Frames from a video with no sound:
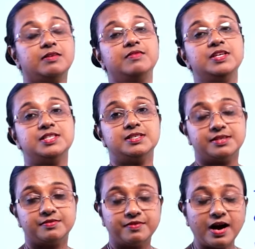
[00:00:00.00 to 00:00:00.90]
which is
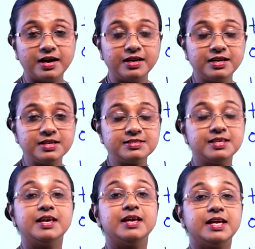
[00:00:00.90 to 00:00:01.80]
a fungus,
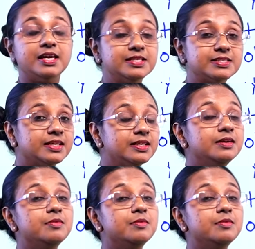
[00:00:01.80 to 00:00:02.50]
is a